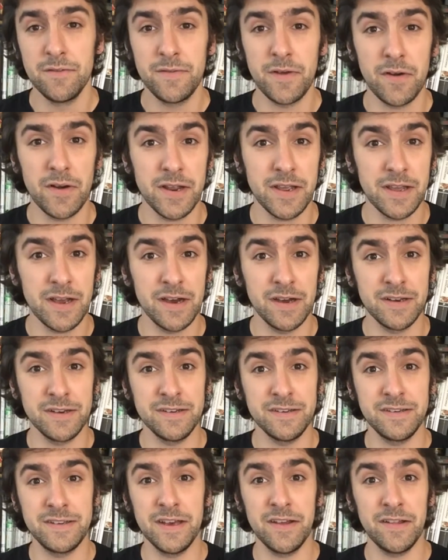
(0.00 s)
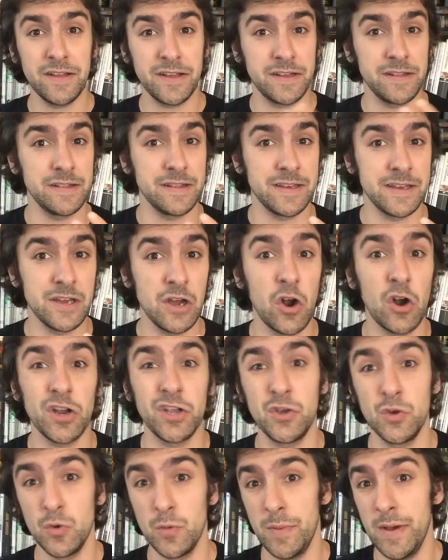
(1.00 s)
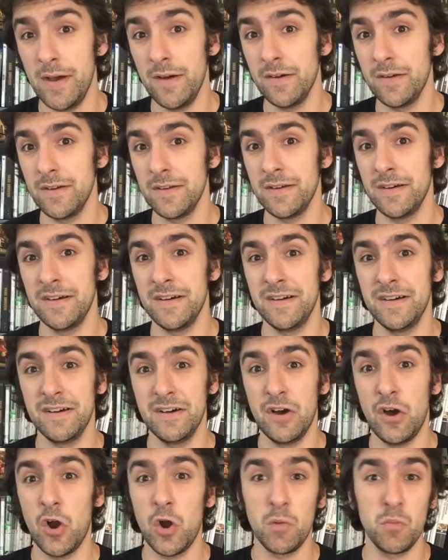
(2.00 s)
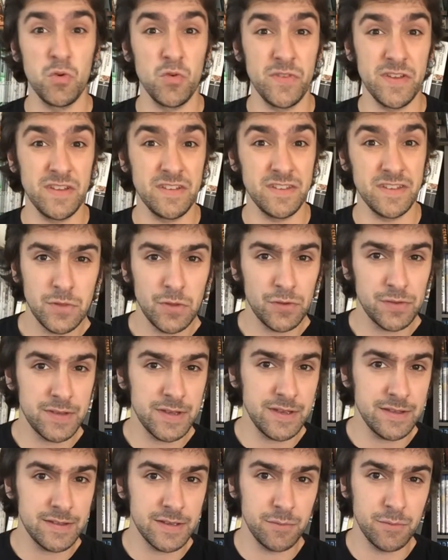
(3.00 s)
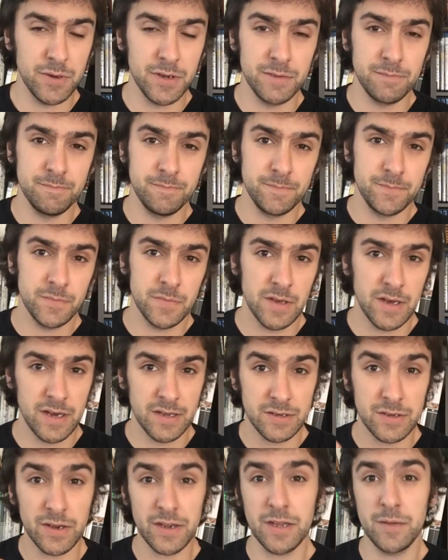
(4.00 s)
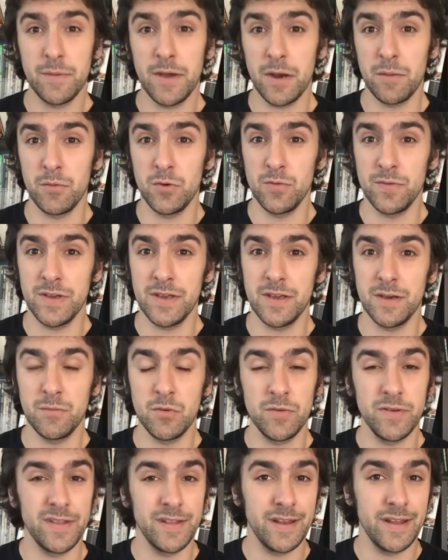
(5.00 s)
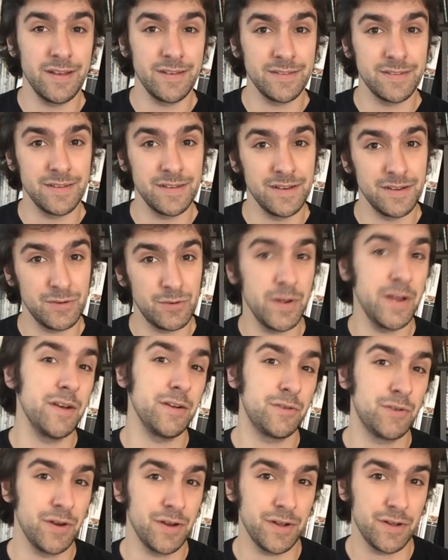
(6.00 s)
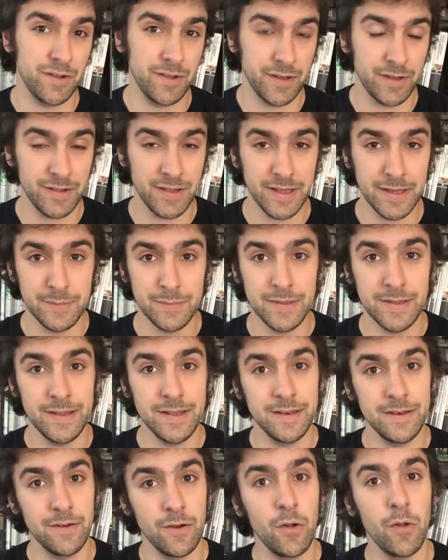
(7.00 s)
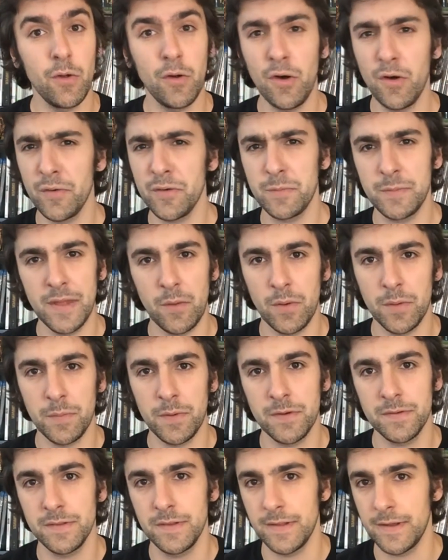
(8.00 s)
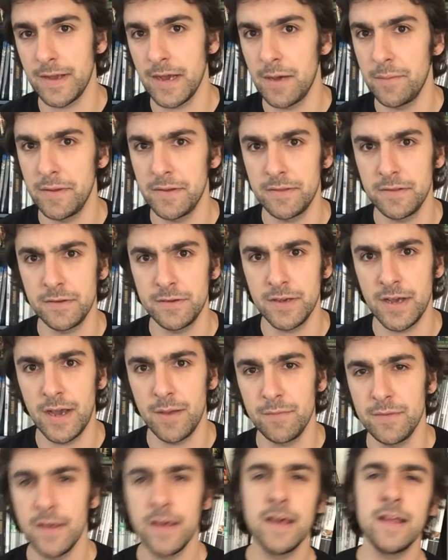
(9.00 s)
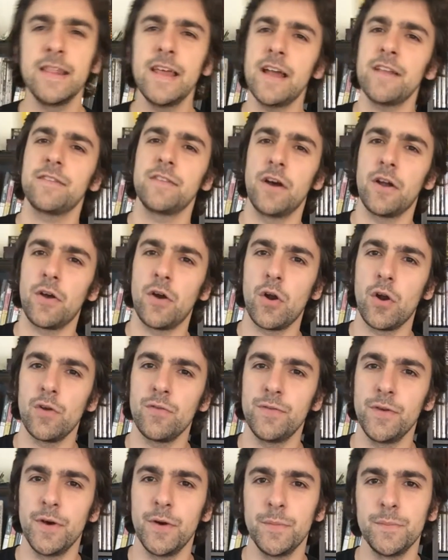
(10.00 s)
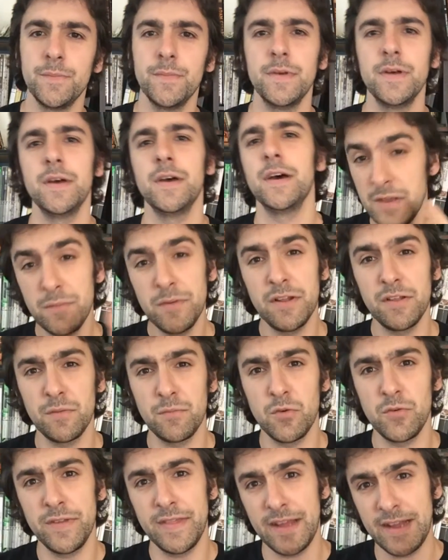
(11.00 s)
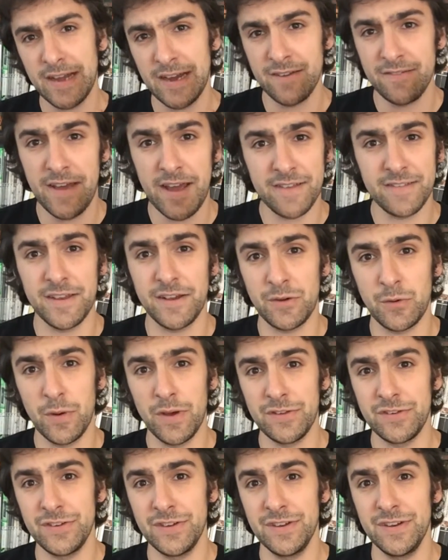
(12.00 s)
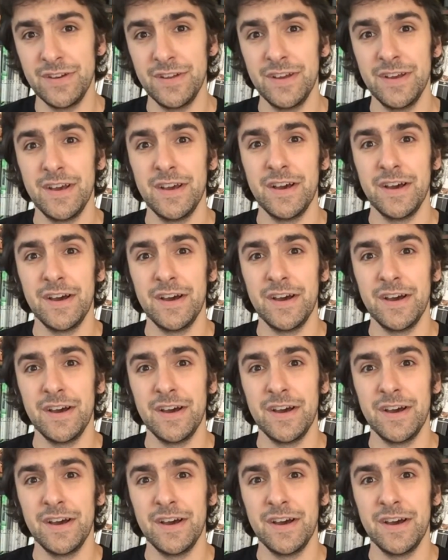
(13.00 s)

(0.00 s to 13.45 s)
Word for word: very undelicately argue about horror movies. You'll see someone talking about a movie that has great critical acclaim, and then there'll always be that one person in the comments that chimes, "That's not a horror film." Demon is a movie that kind of asks that question,